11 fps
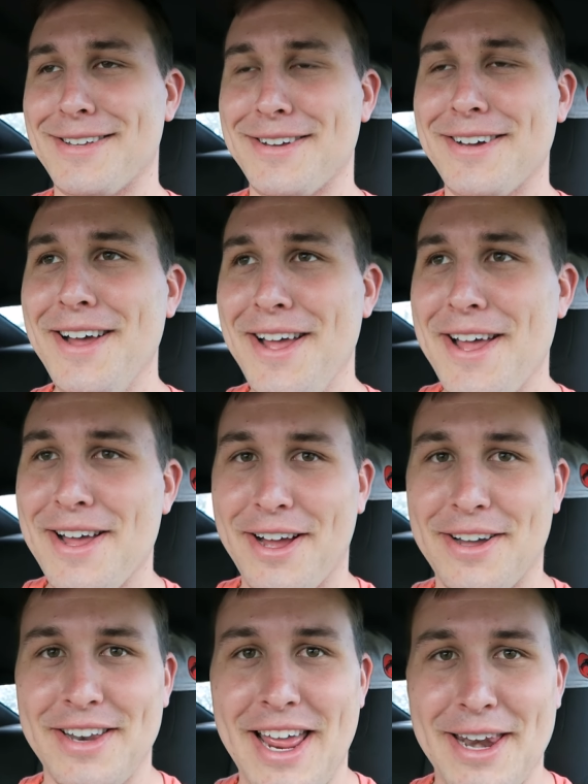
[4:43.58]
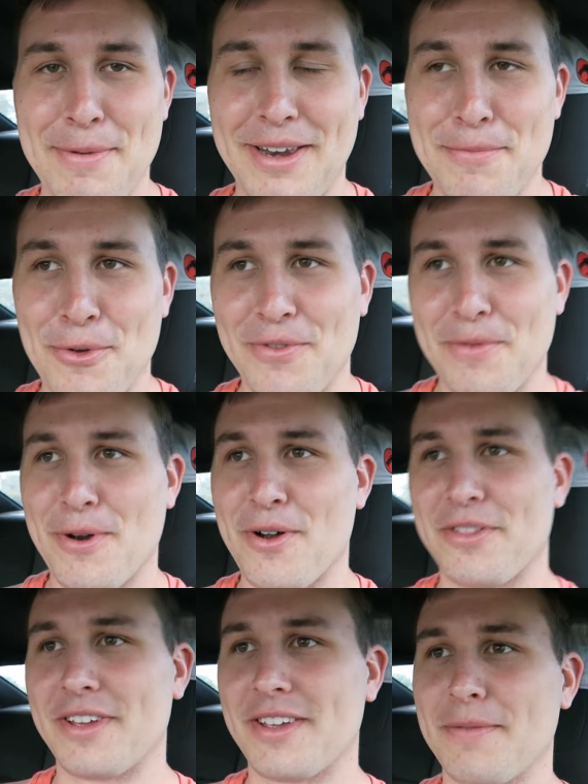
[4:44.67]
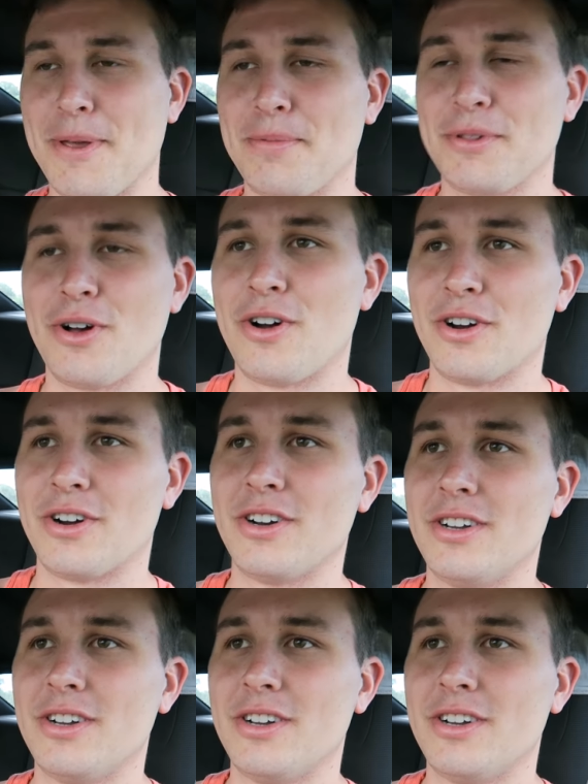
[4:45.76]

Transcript: is a an animated movie where all the people are